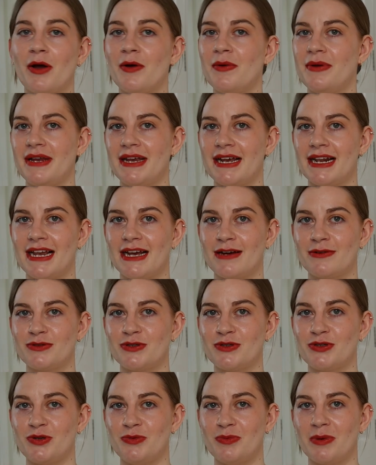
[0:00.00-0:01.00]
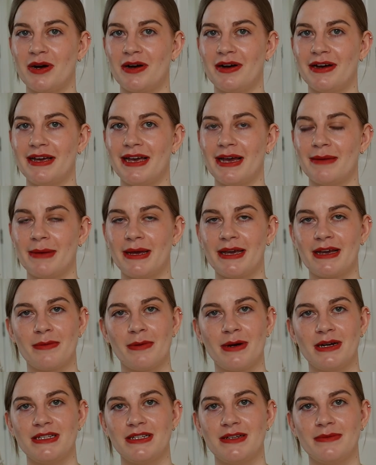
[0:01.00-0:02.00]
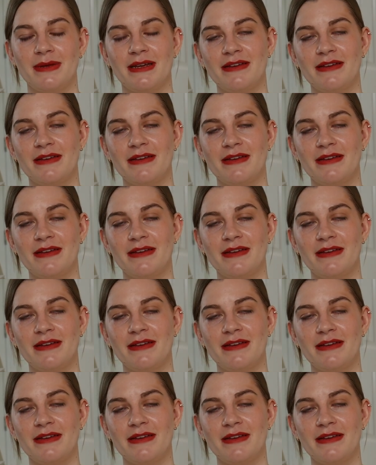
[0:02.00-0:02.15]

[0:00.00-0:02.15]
only allowed to buy a makeup item